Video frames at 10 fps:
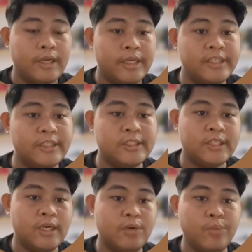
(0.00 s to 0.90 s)

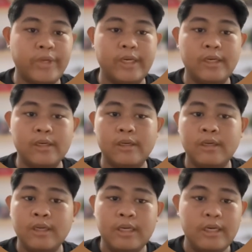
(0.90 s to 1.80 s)
HR will
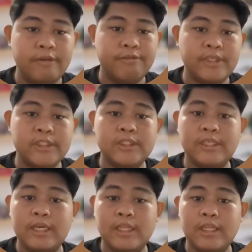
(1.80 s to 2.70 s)
leverage
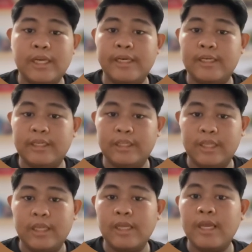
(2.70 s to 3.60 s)
data analytics
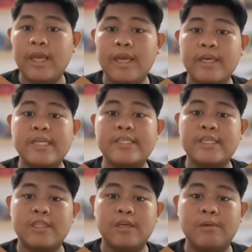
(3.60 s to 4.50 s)
and
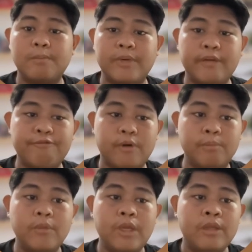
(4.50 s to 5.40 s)
digital platform
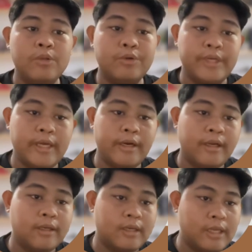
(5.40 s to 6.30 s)
to
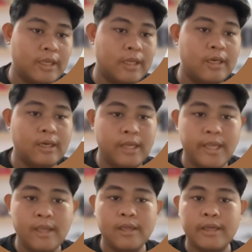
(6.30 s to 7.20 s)
directly
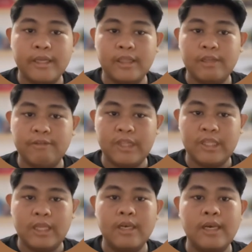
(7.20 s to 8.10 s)
link
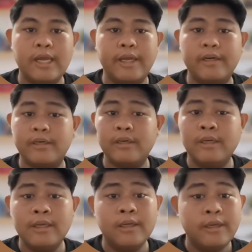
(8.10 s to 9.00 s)
activity like
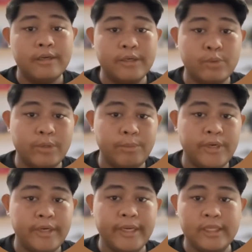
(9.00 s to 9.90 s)

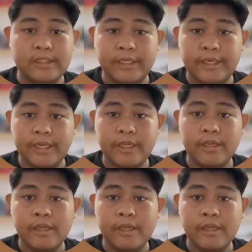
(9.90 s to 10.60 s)
recruitment and training